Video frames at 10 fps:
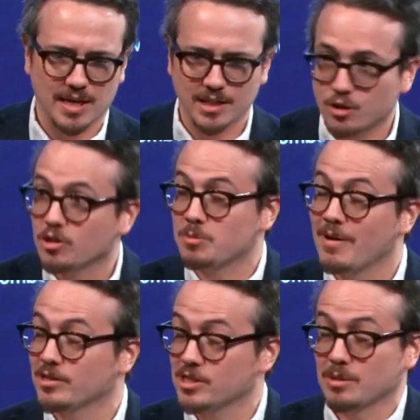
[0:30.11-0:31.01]
is your
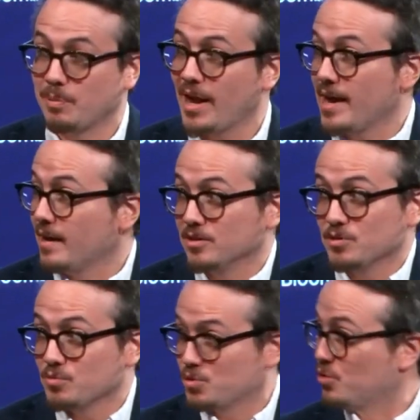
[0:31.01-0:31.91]
experience as a player
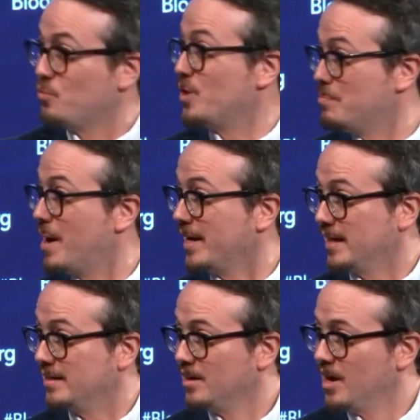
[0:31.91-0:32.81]
sort of with money?